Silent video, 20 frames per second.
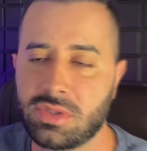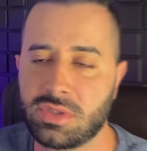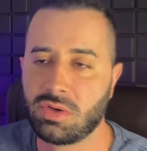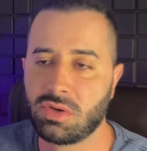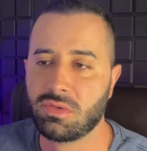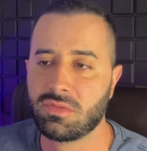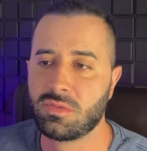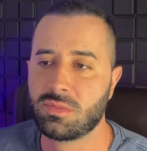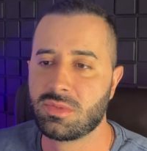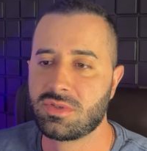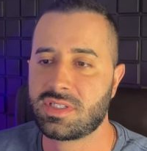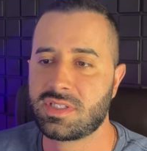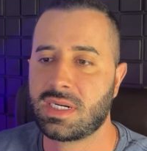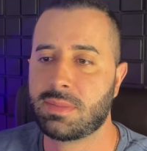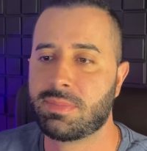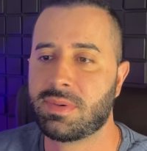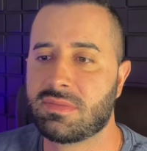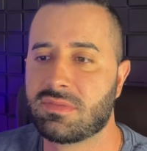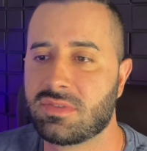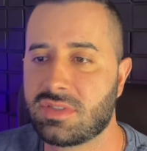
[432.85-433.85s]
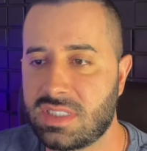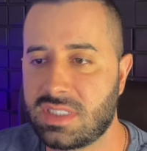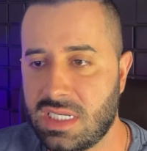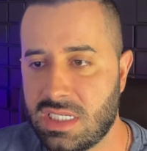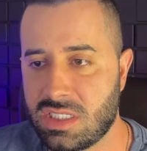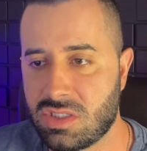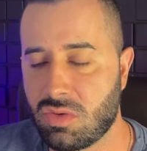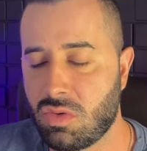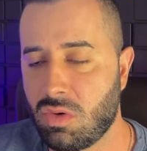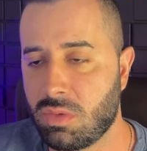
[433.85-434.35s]
too much. Well, then I'm
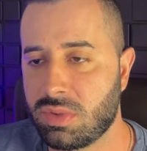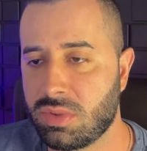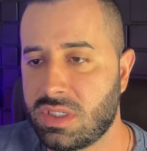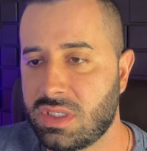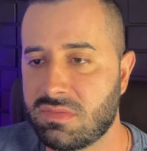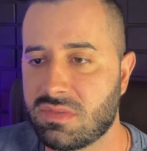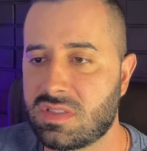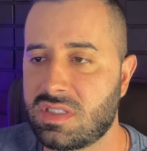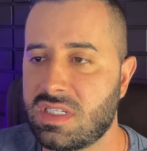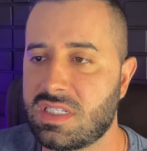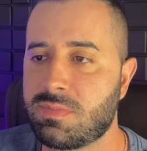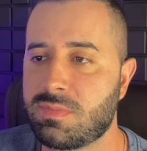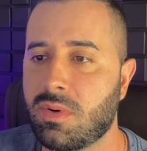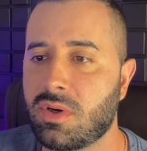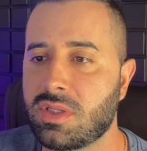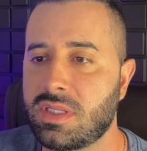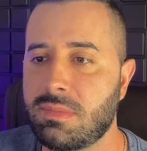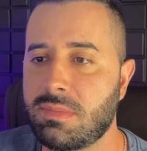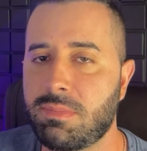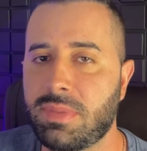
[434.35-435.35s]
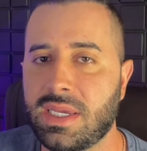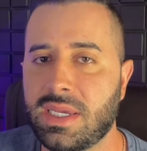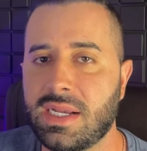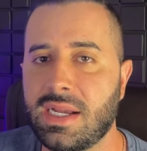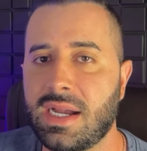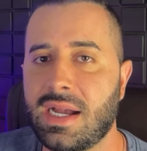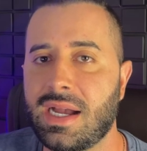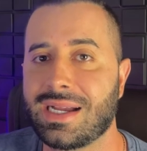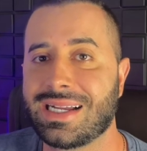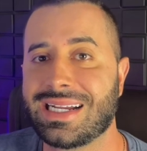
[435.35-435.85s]
going to show you how you can get
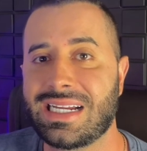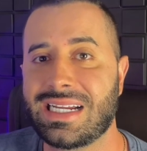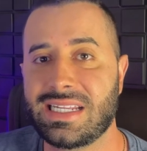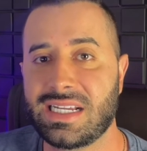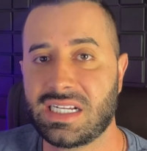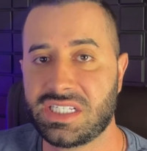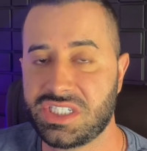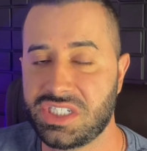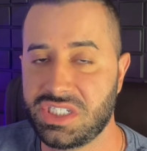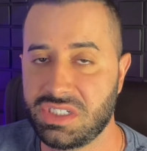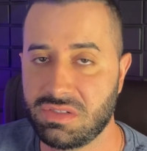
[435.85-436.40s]
creative,